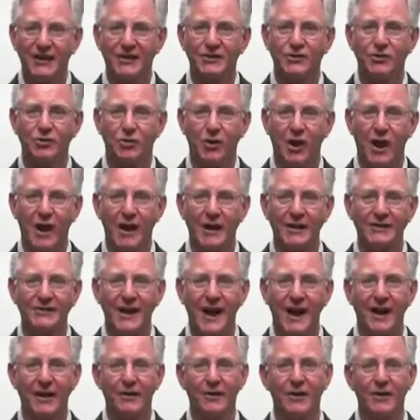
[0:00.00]
Higgins
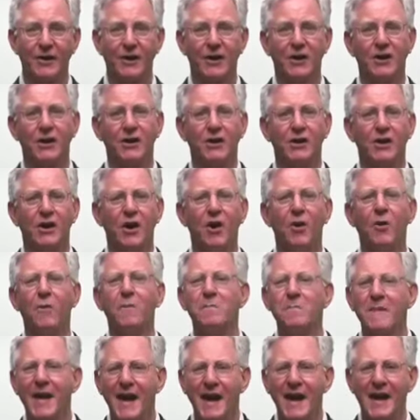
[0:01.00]
cries out,
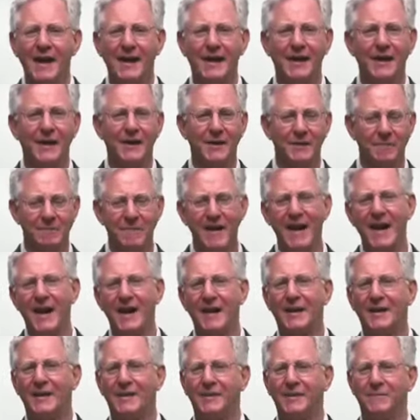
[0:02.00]
Oh, men,
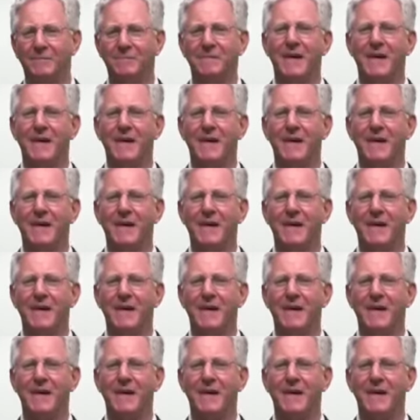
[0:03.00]
men,